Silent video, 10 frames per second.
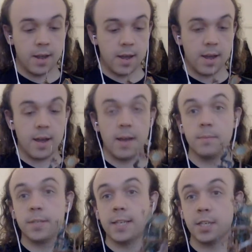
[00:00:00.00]

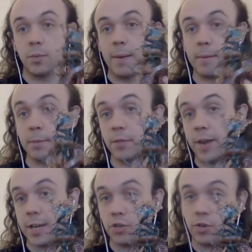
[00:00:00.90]
So this is where my
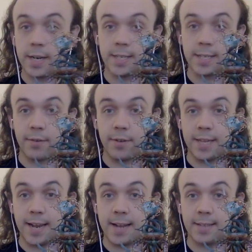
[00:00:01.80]
Bloodwrack Shrine is
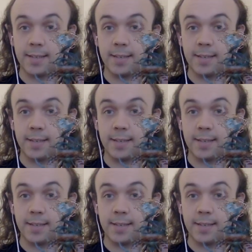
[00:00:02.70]
currently at.